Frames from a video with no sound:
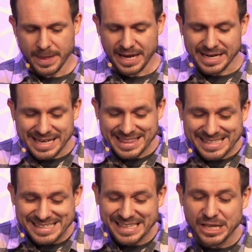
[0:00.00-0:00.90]
And
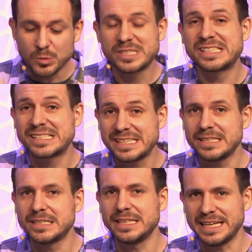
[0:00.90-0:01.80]
this city was
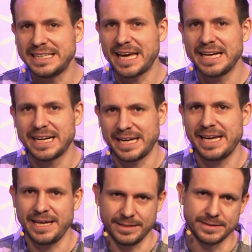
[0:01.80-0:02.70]
still in Canaanite
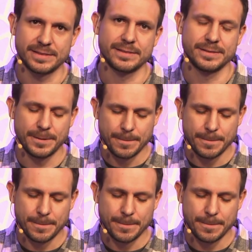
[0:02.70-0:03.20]
hands.